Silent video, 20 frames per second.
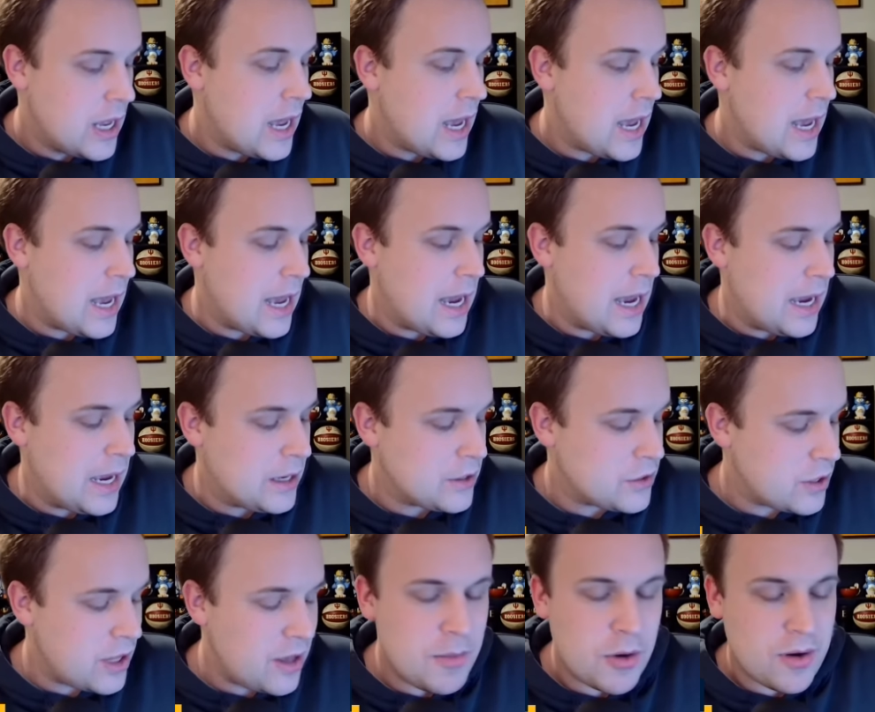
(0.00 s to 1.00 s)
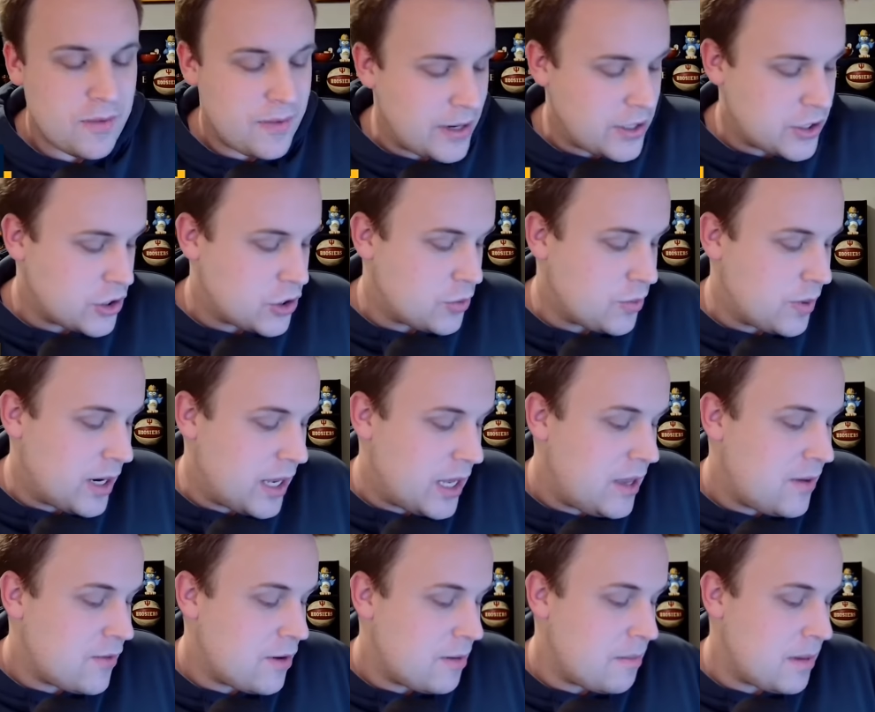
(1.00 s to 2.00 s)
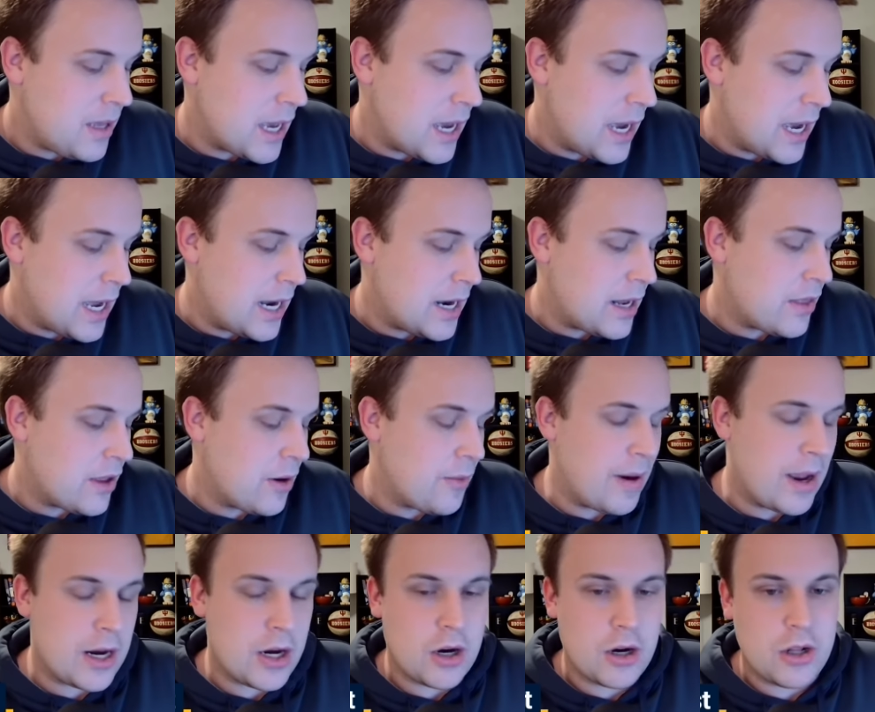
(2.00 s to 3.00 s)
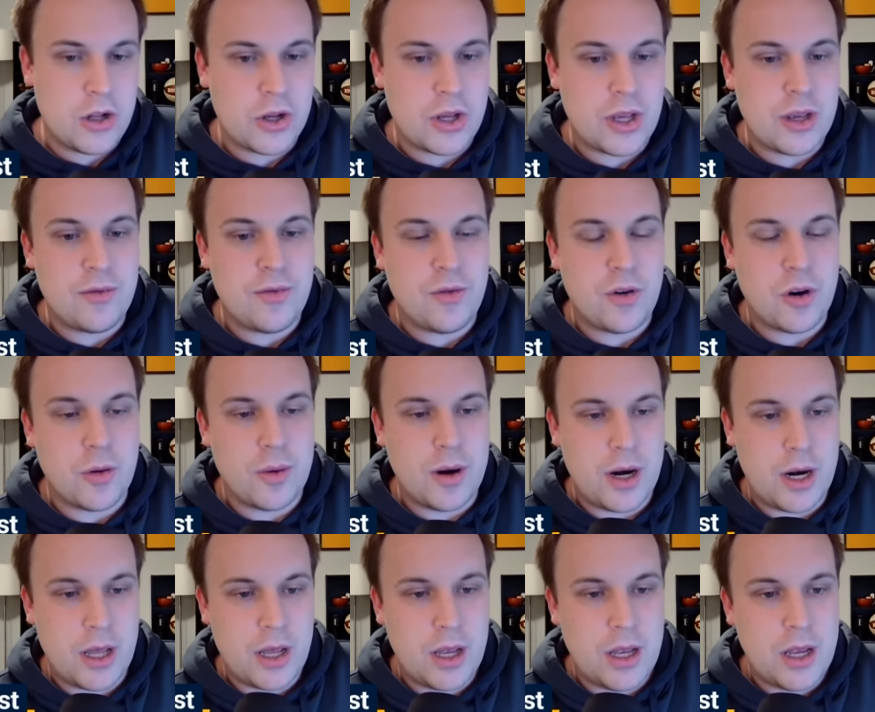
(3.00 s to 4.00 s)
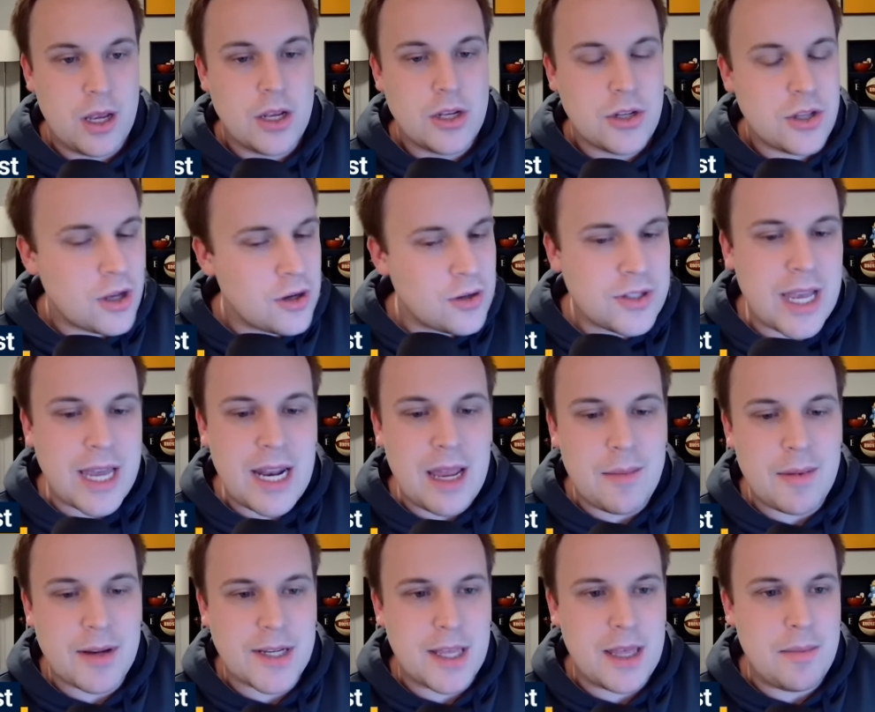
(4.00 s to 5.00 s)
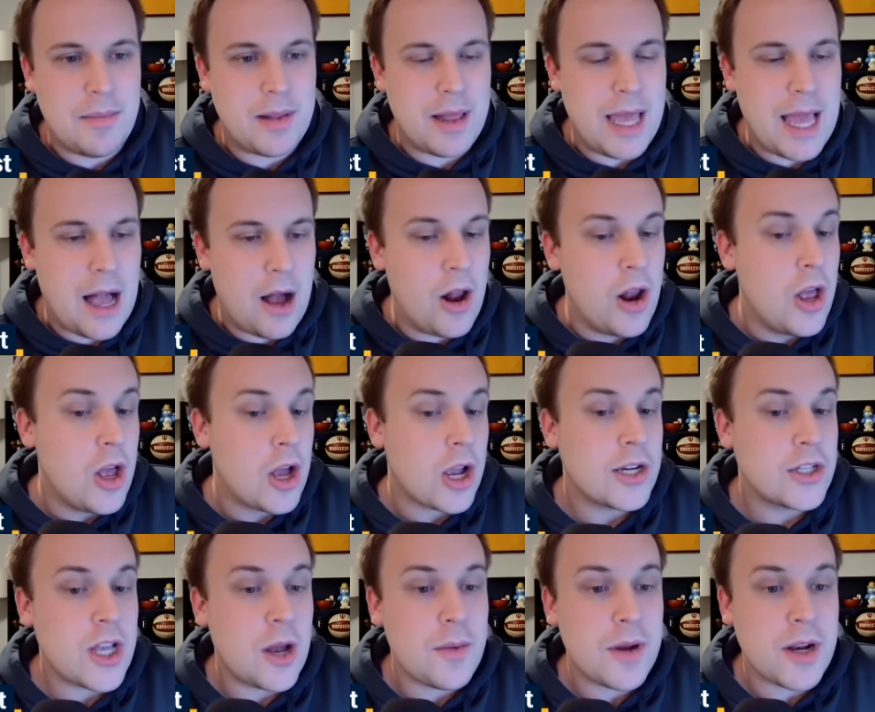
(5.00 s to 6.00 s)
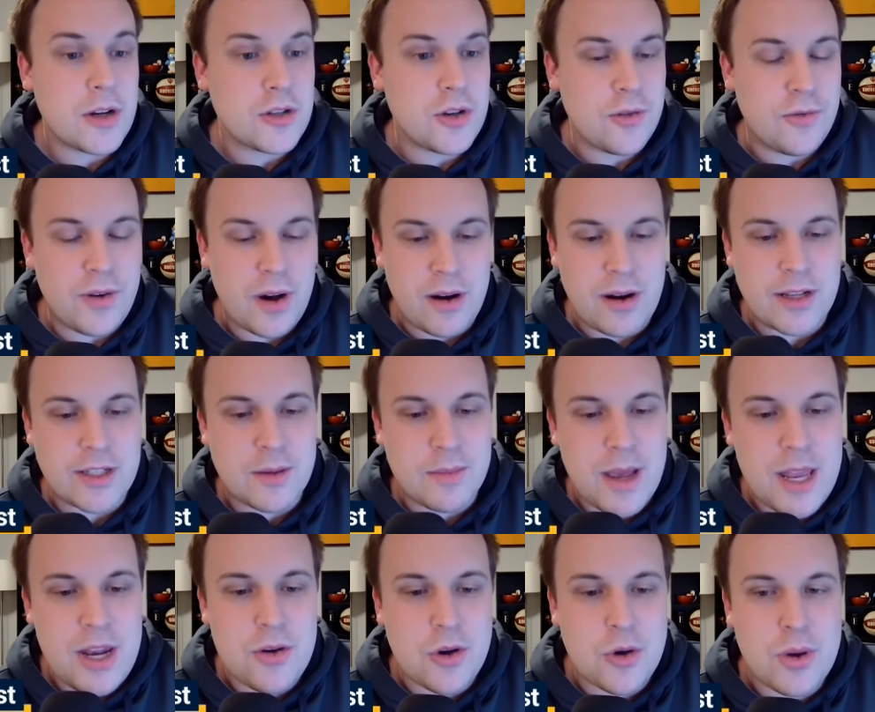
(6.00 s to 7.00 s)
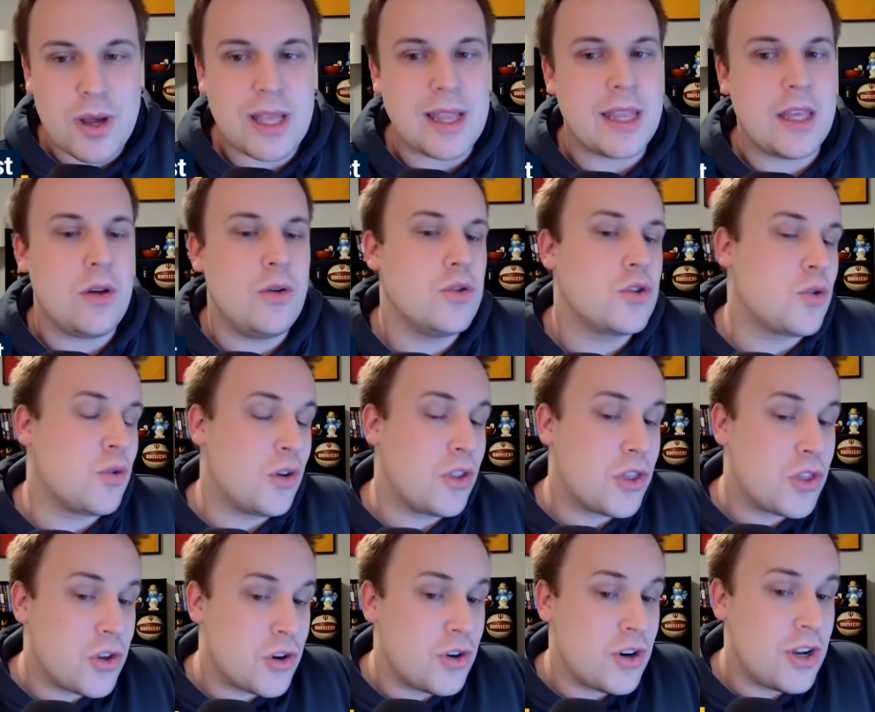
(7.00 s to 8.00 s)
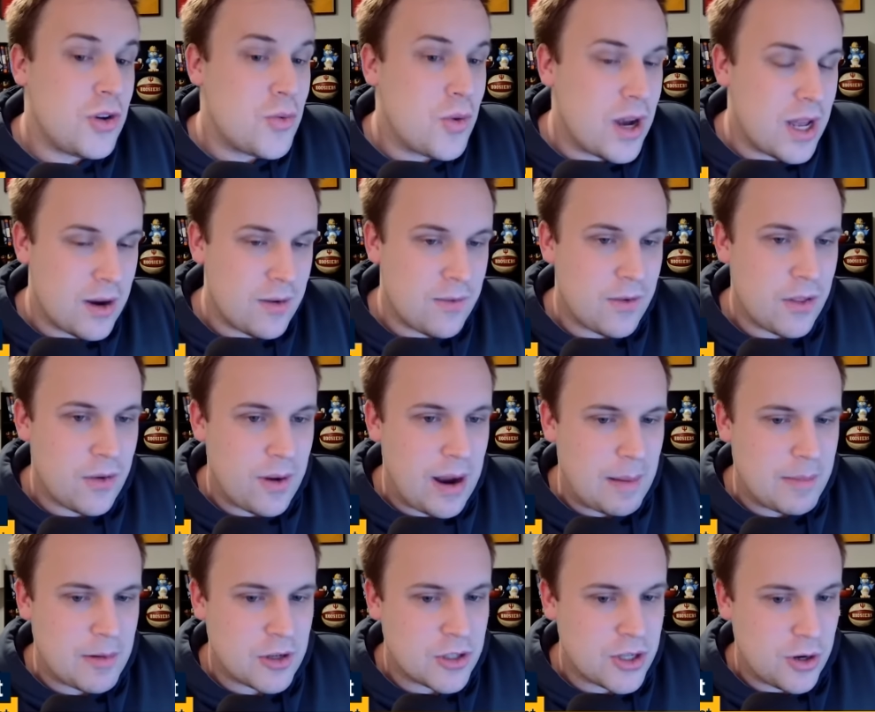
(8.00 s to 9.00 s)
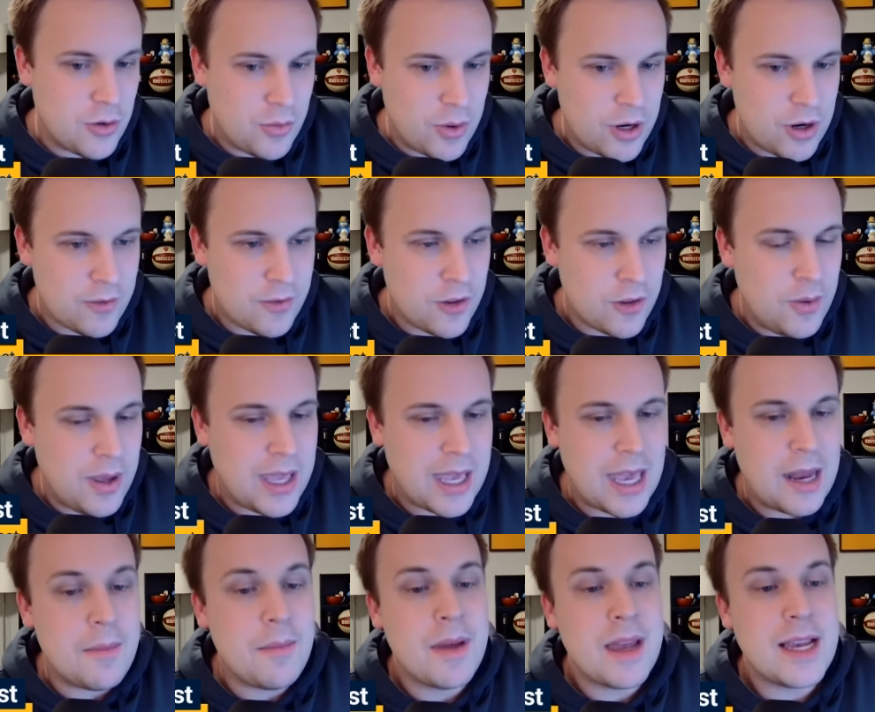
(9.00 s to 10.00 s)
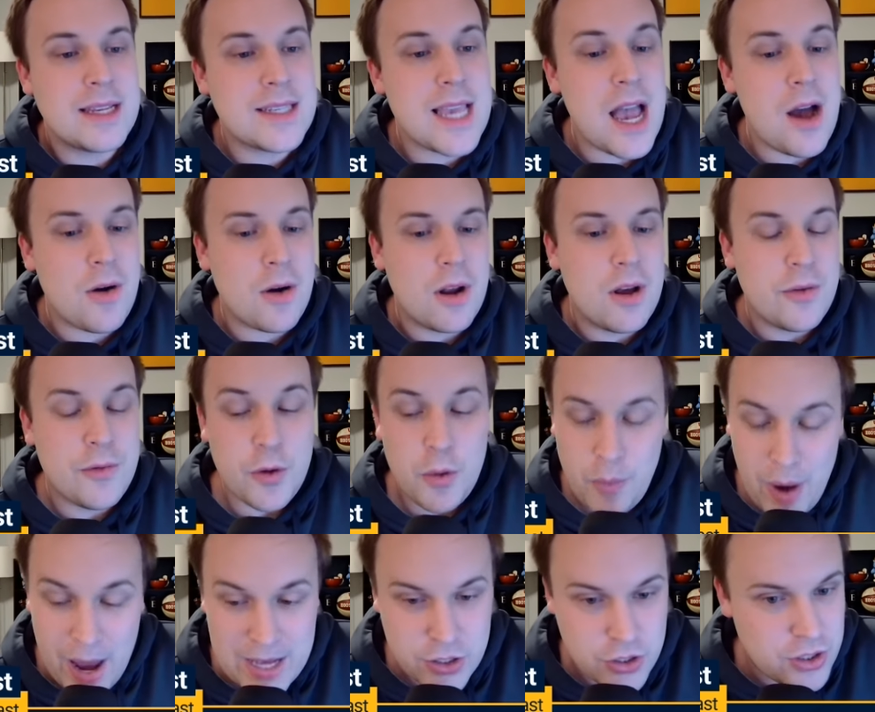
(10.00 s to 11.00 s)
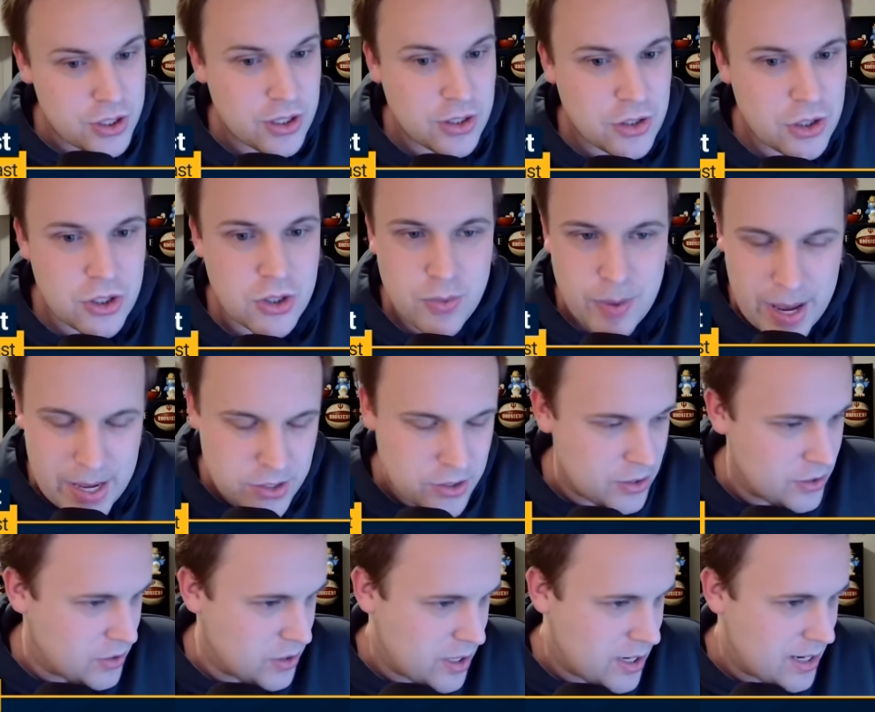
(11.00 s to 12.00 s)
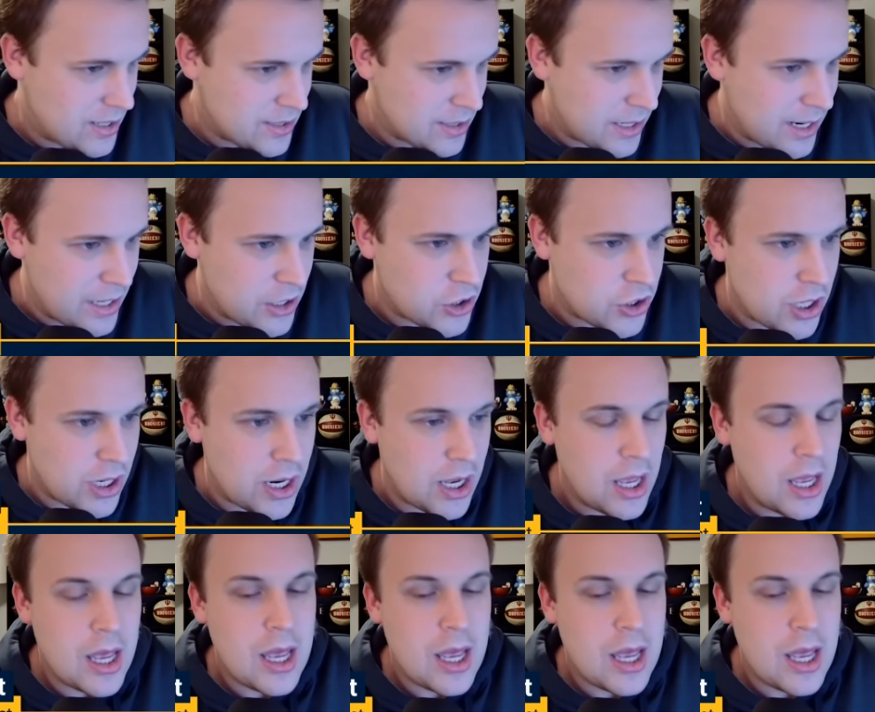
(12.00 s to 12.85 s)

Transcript: So they have motivations to win even beyond their record, looking forward to those dynamics how they play out. Because all we know so far is Emmanuel Quickley, who scored 31 for the Raptors in a win over the weekend, is out for rest. Just rest is the designation.